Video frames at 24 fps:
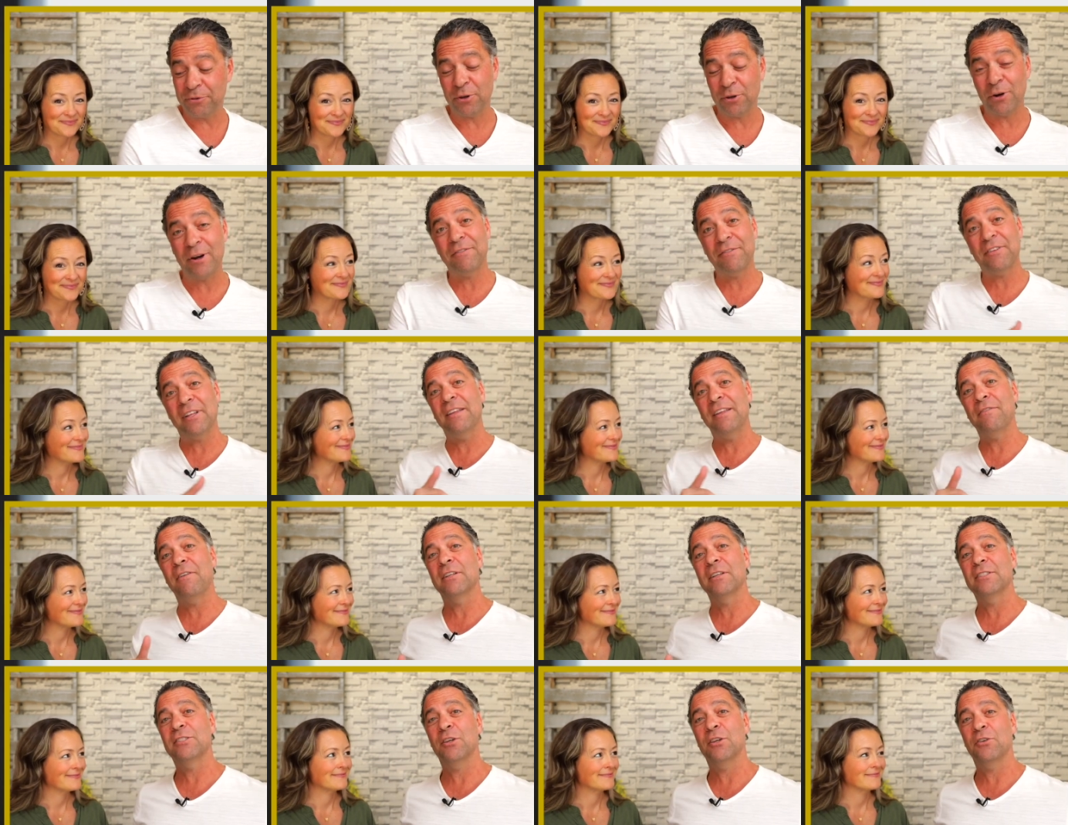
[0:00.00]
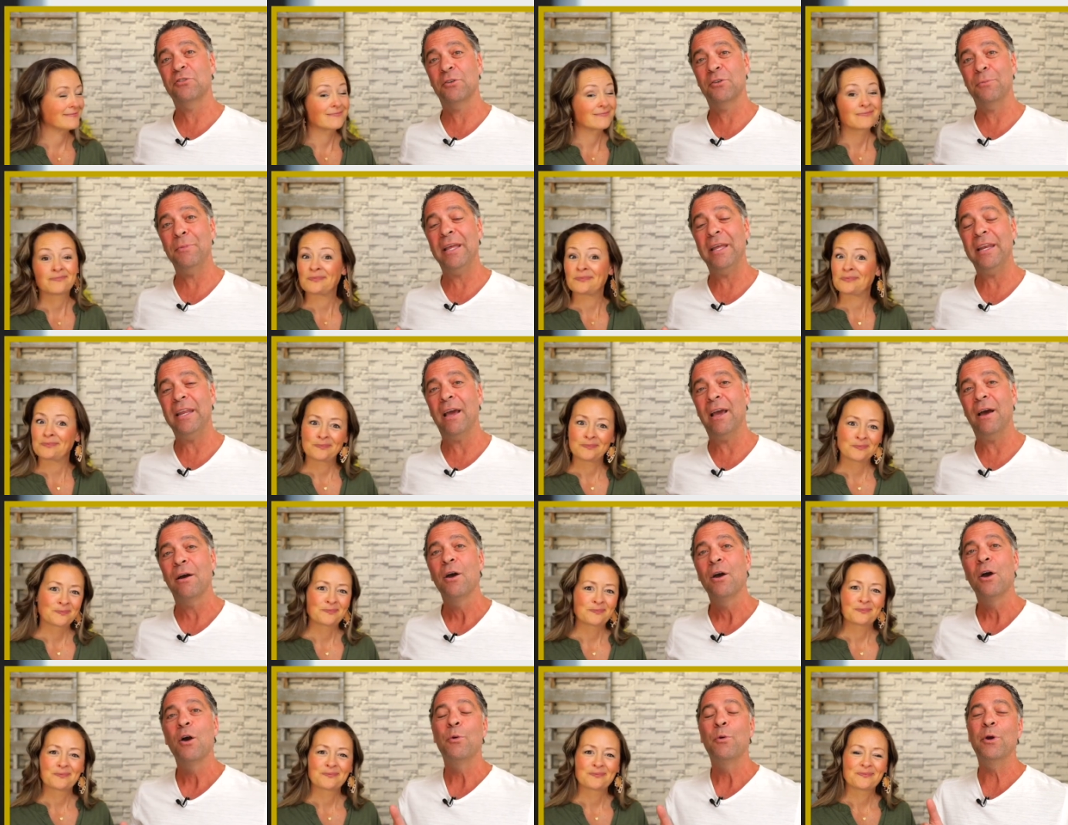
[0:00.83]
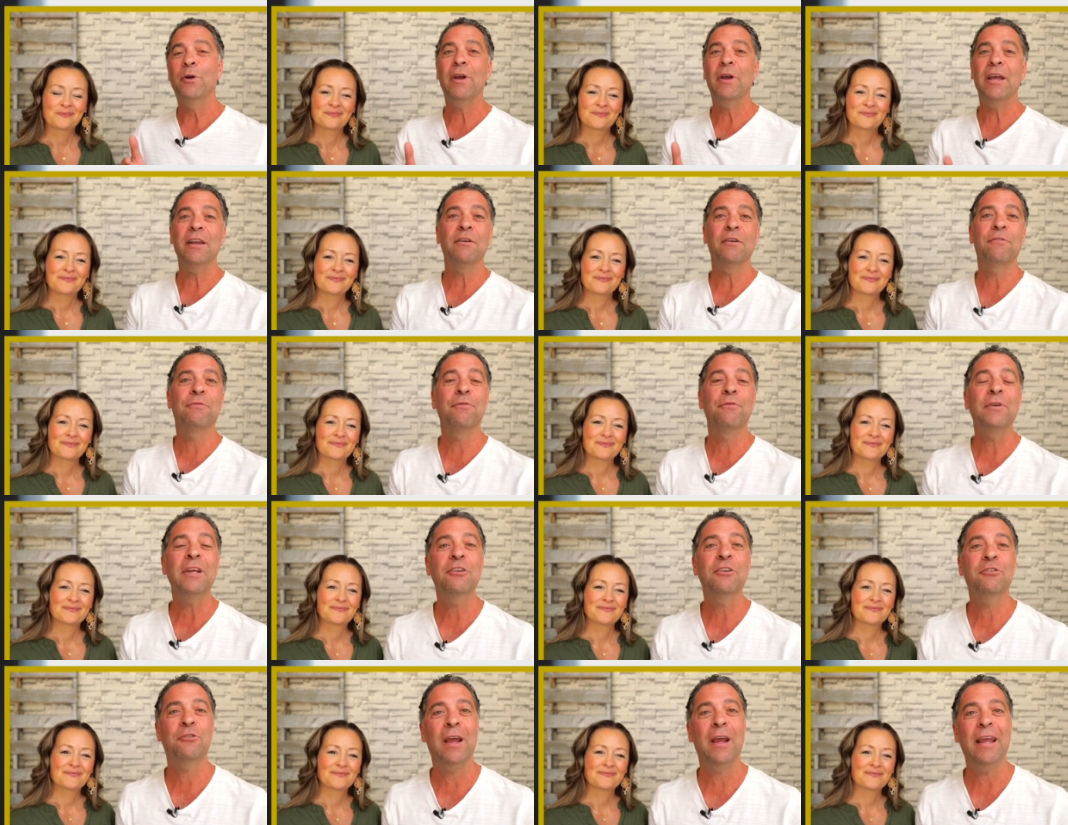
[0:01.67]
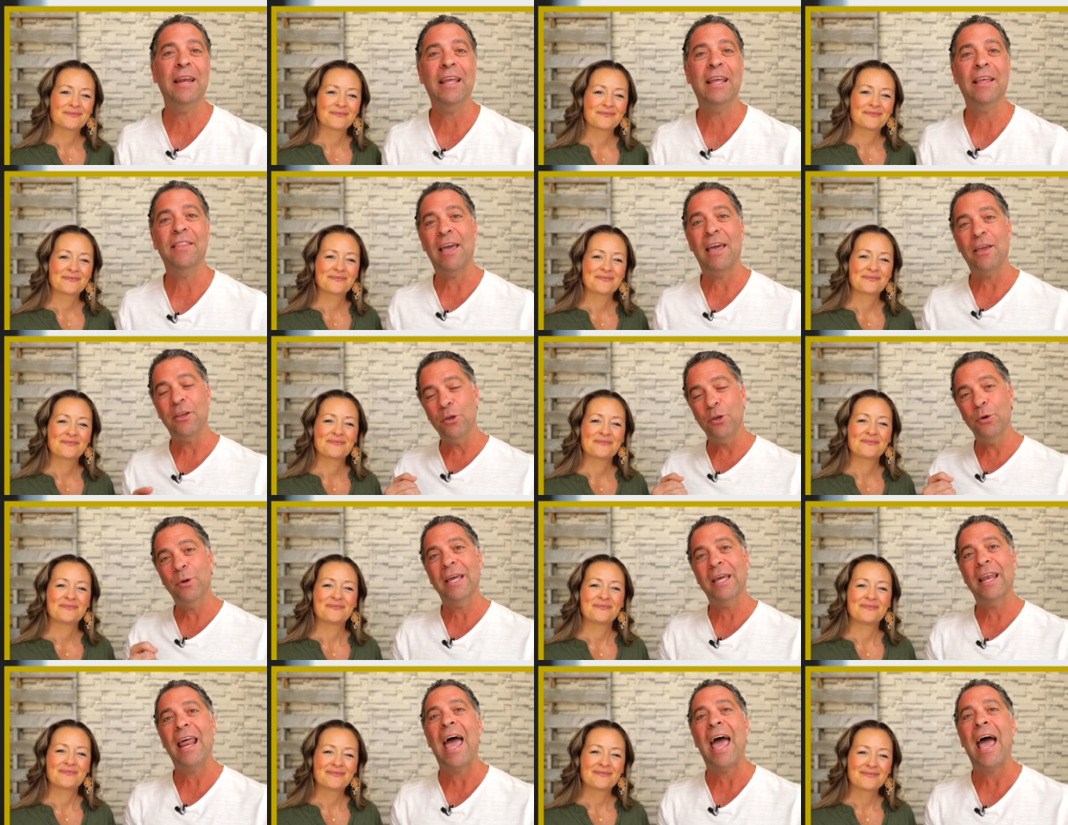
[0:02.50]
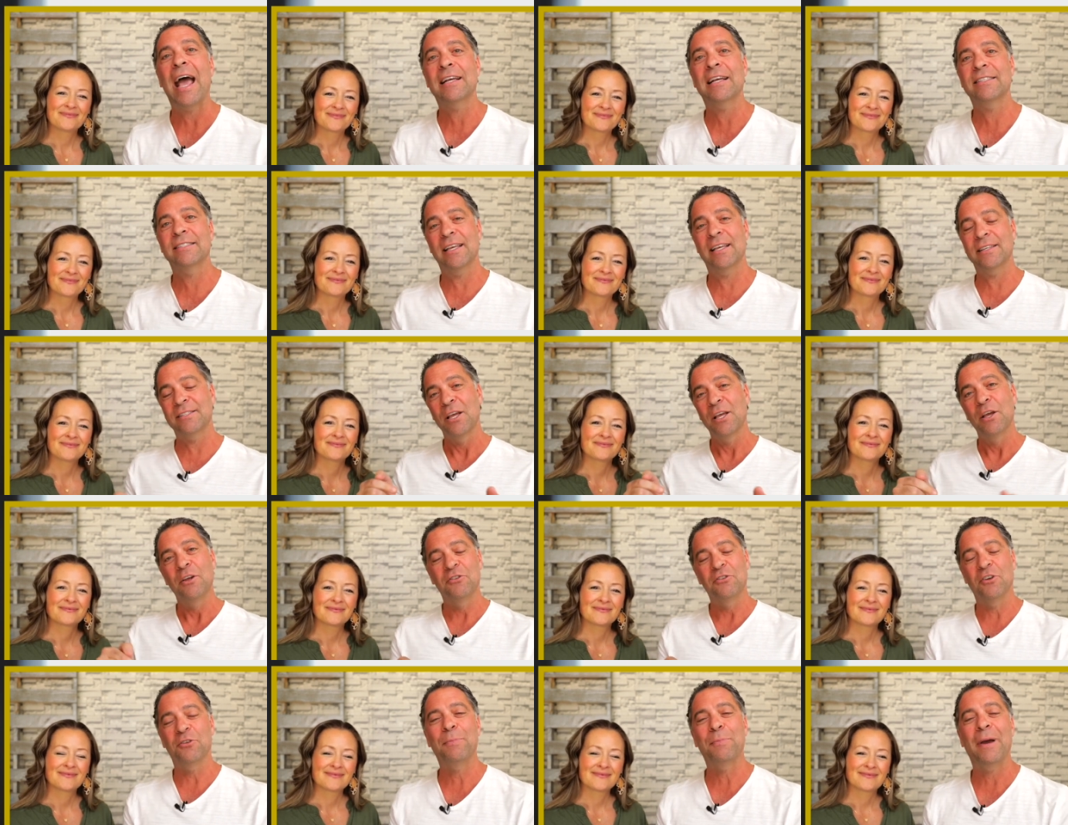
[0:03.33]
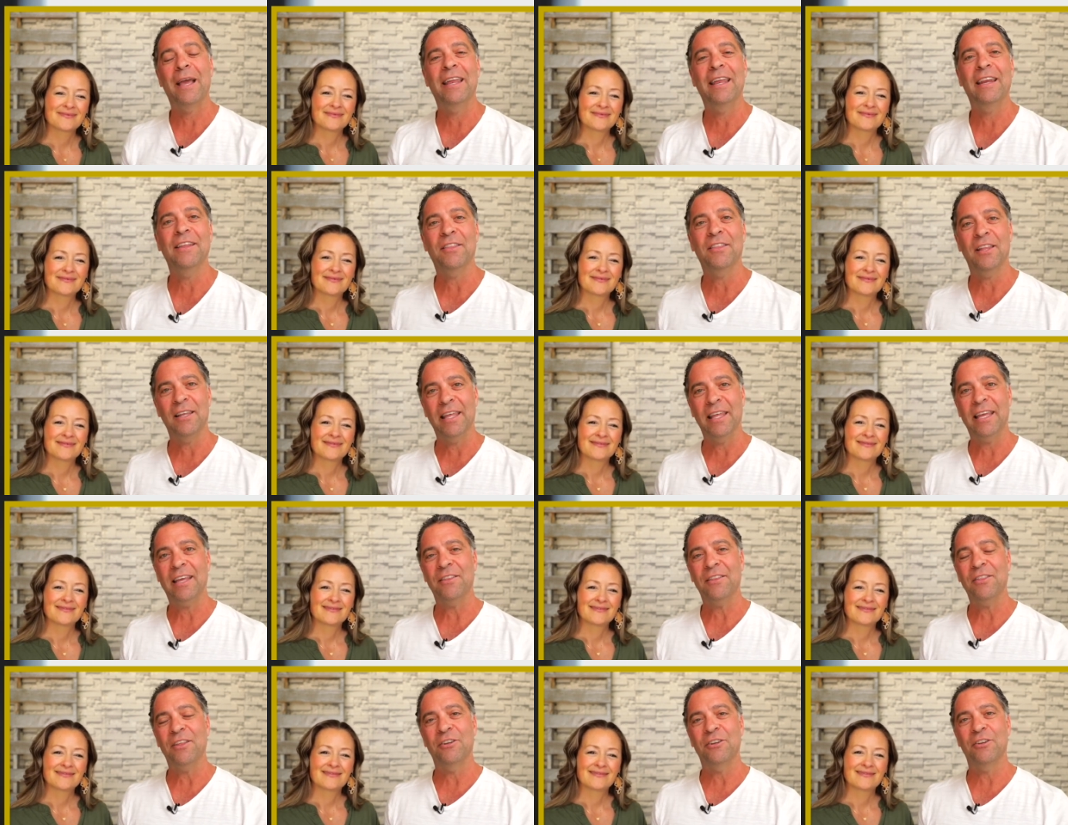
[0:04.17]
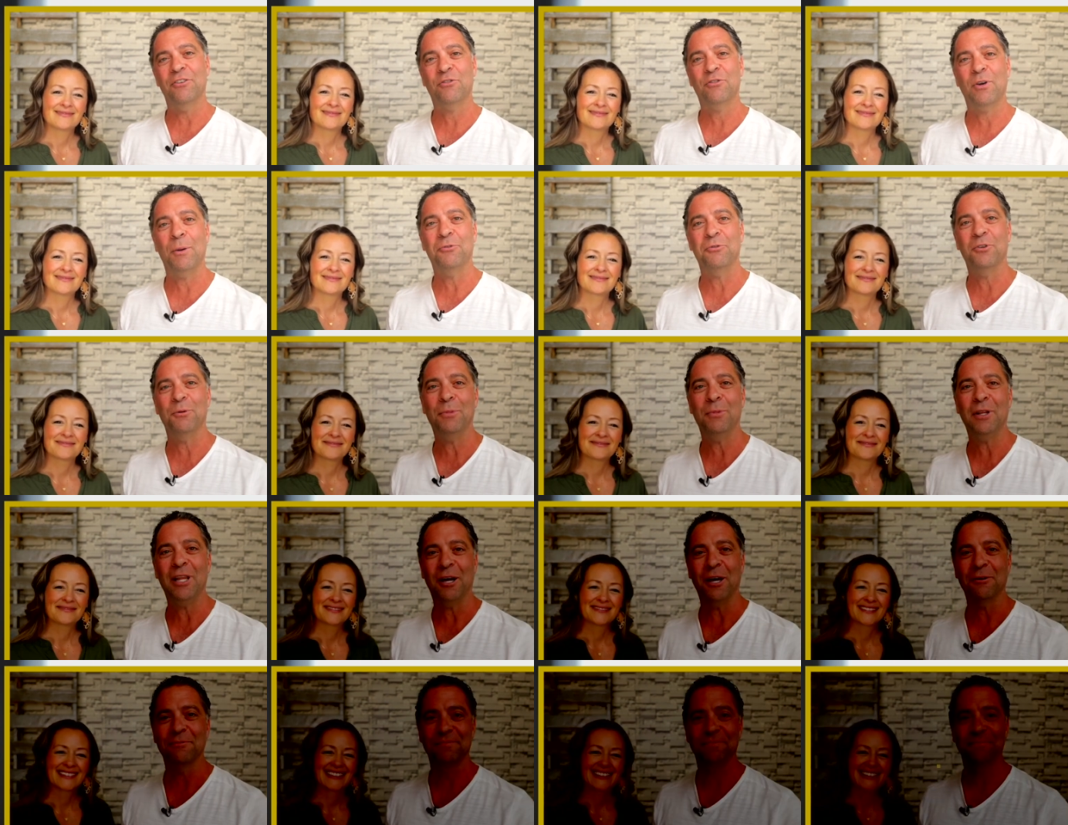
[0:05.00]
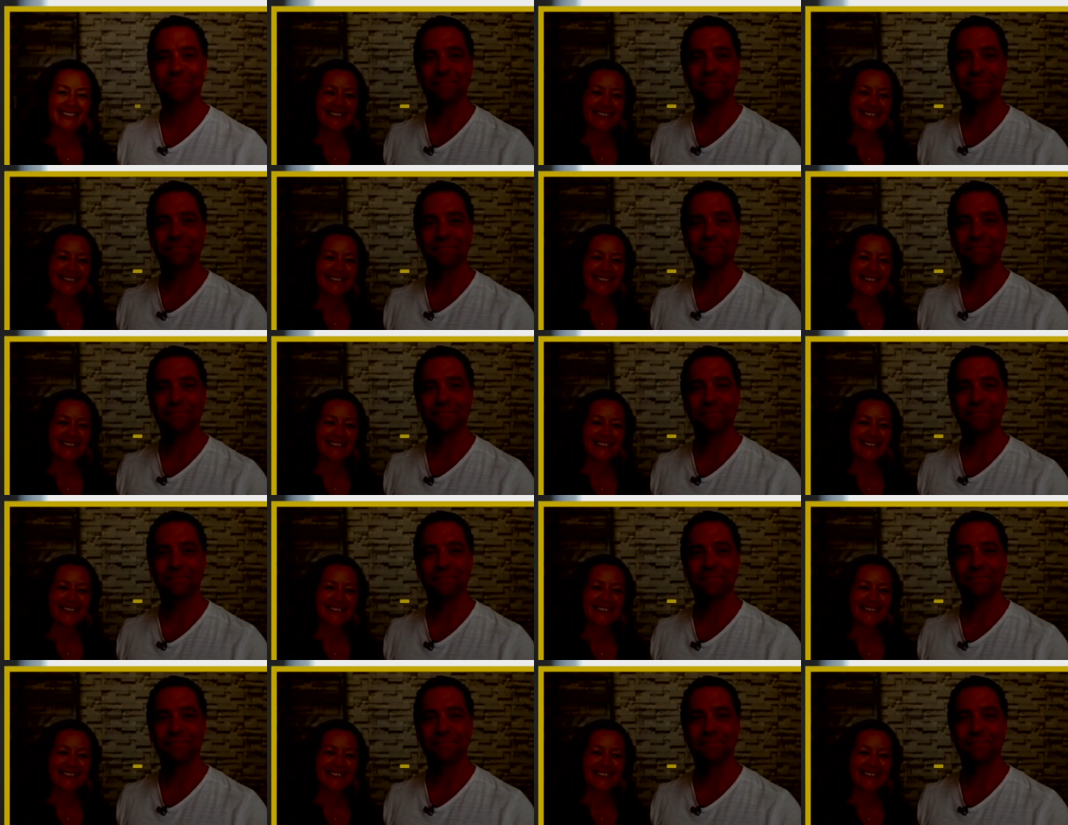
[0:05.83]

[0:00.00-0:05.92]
Speaker 1: so you don't have to live on social media, we created a free training that you can access just by hitting the link in the description below.